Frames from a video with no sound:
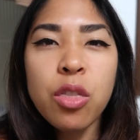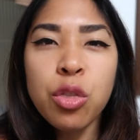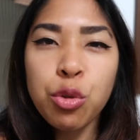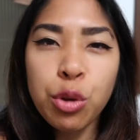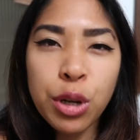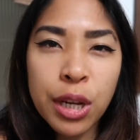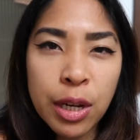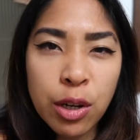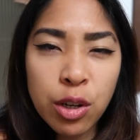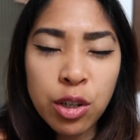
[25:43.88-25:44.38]

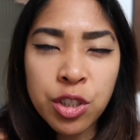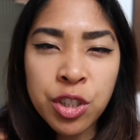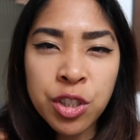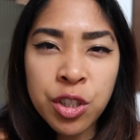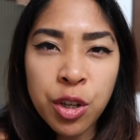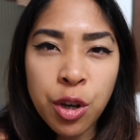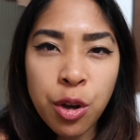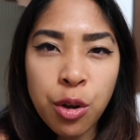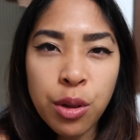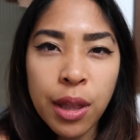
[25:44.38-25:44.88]
three years
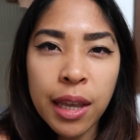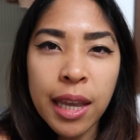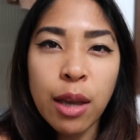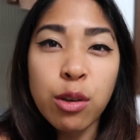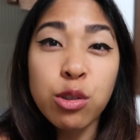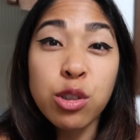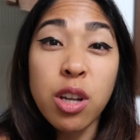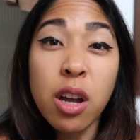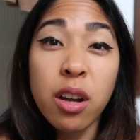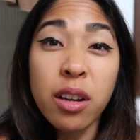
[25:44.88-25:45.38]
ago, like I
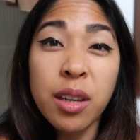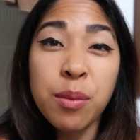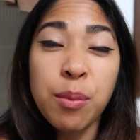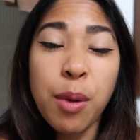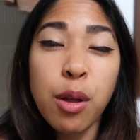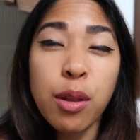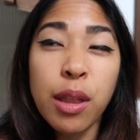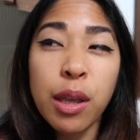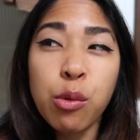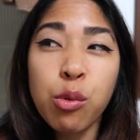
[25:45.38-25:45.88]
was talking
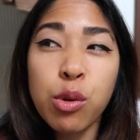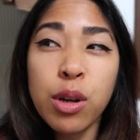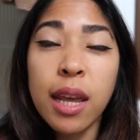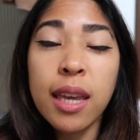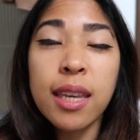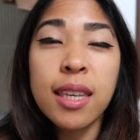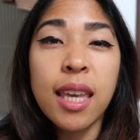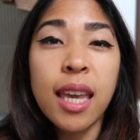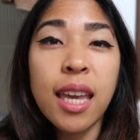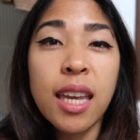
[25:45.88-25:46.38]
about, like when
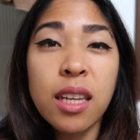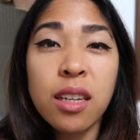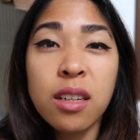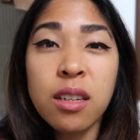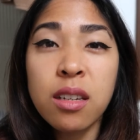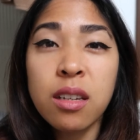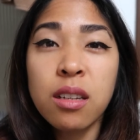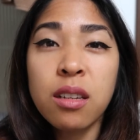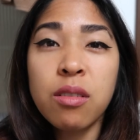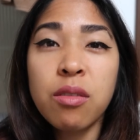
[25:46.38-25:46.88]
I
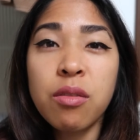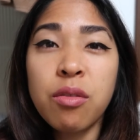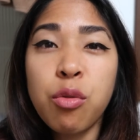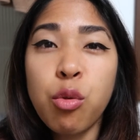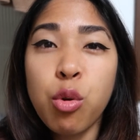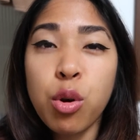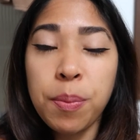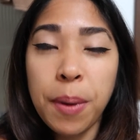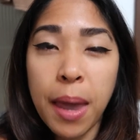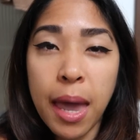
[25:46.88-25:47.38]
gained
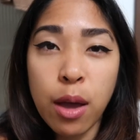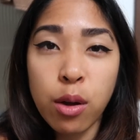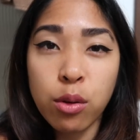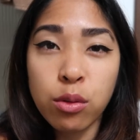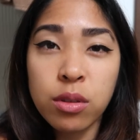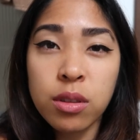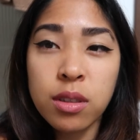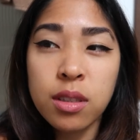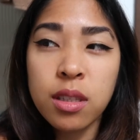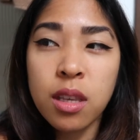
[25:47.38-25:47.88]
four
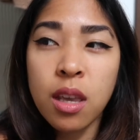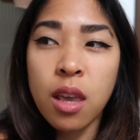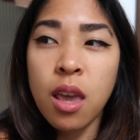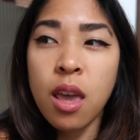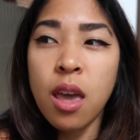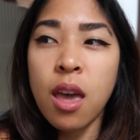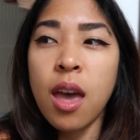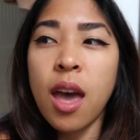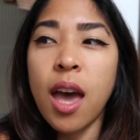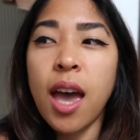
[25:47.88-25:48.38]
pounds,
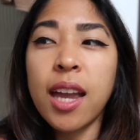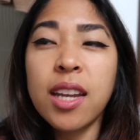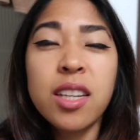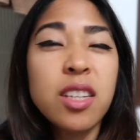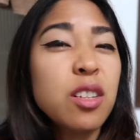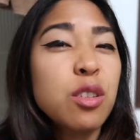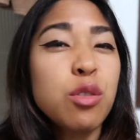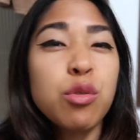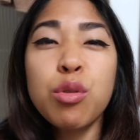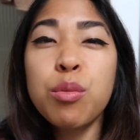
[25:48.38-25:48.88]
I
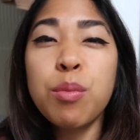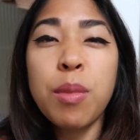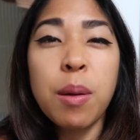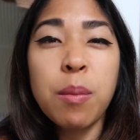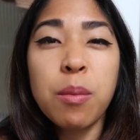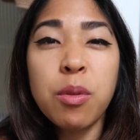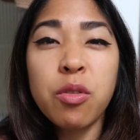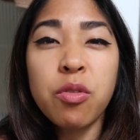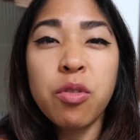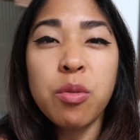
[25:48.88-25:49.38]
just
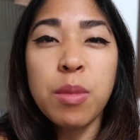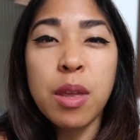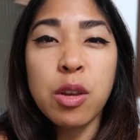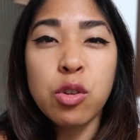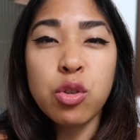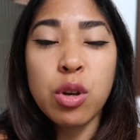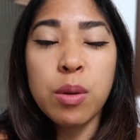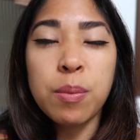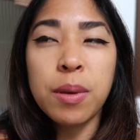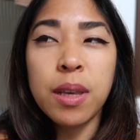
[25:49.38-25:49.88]
remember from that
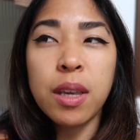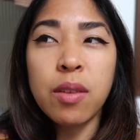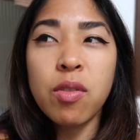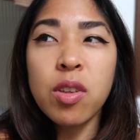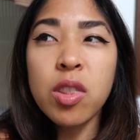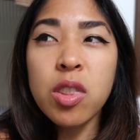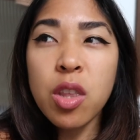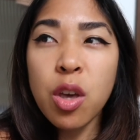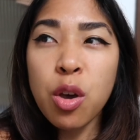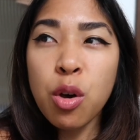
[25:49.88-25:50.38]
trip,
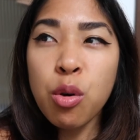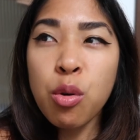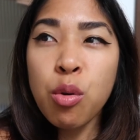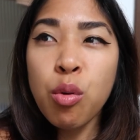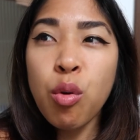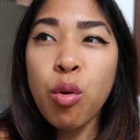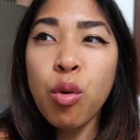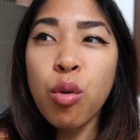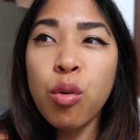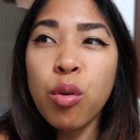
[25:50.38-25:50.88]
even
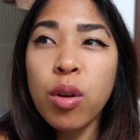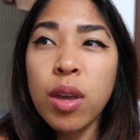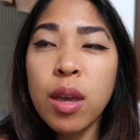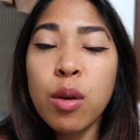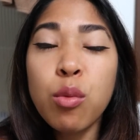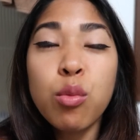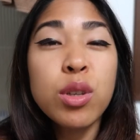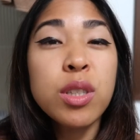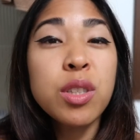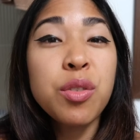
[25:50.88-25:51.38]
though
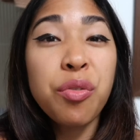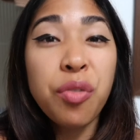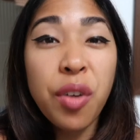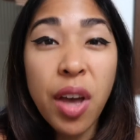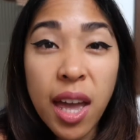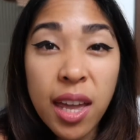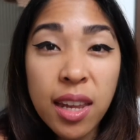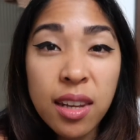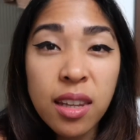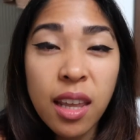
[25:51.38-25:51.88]
it was
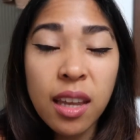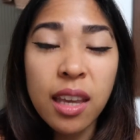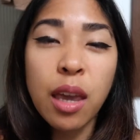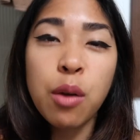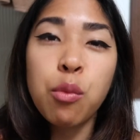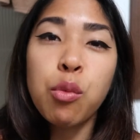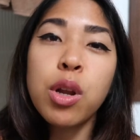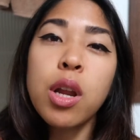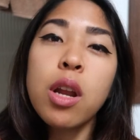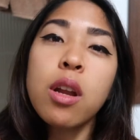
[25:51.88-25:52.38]
fun, like I
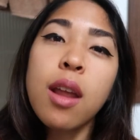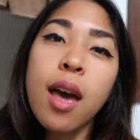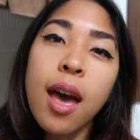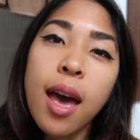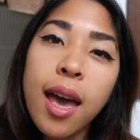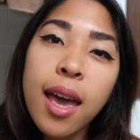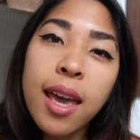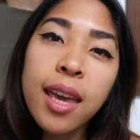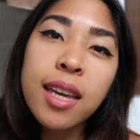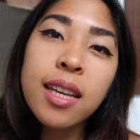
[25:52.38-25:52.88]
went on
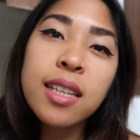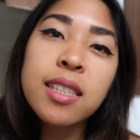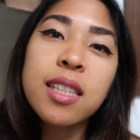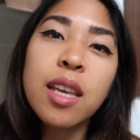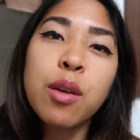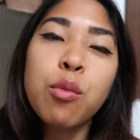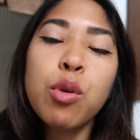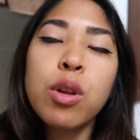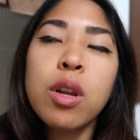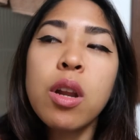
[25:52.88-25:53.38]
hikes,
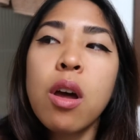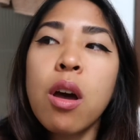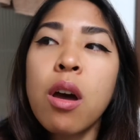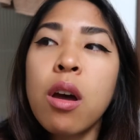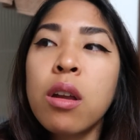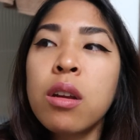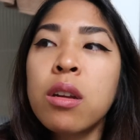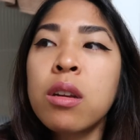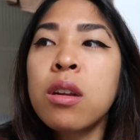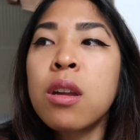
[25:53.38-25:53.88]
I went
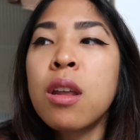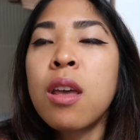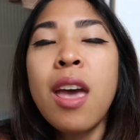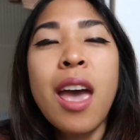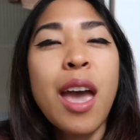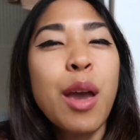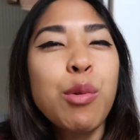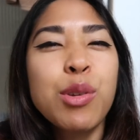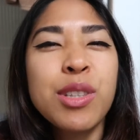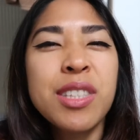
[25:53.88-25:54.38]
on,
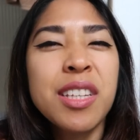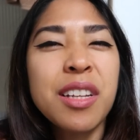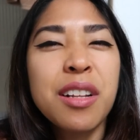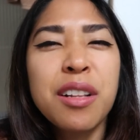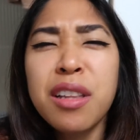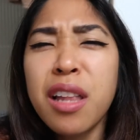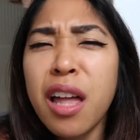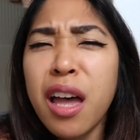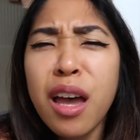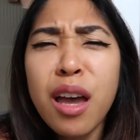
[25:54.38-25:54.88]
I went to
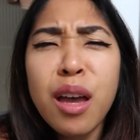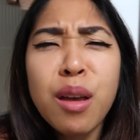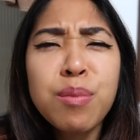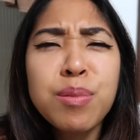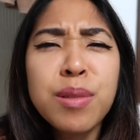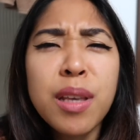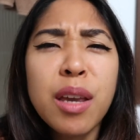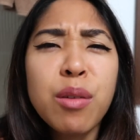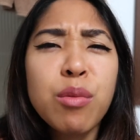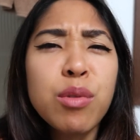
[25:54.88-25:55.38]

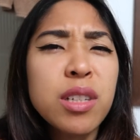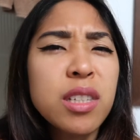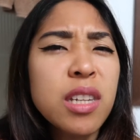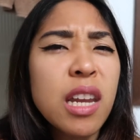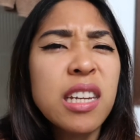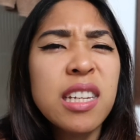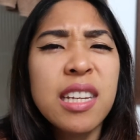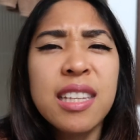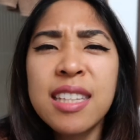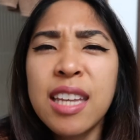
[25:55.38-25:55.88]
clubs, I went,
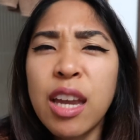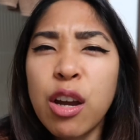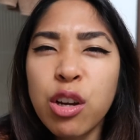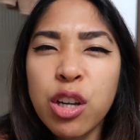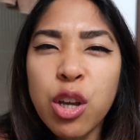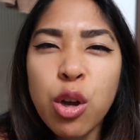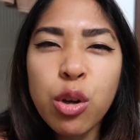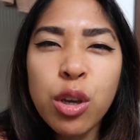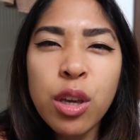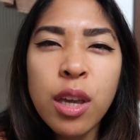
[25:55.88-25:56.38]
I did
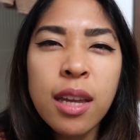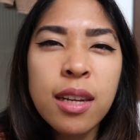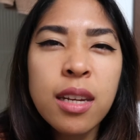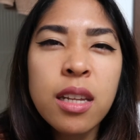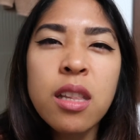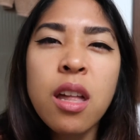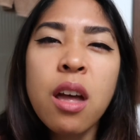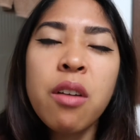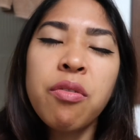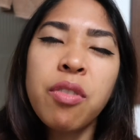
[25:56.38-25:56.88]
karaoke, I did
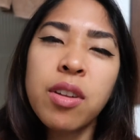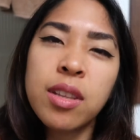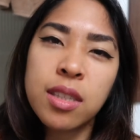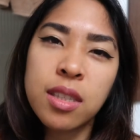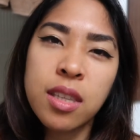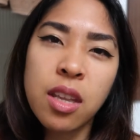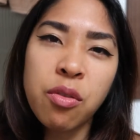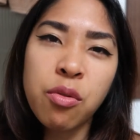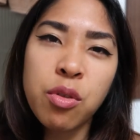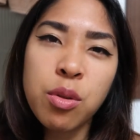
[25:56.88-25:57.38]
a lot of fun
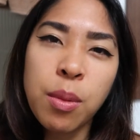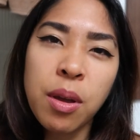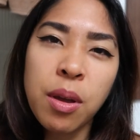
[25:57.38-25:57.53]
stuff with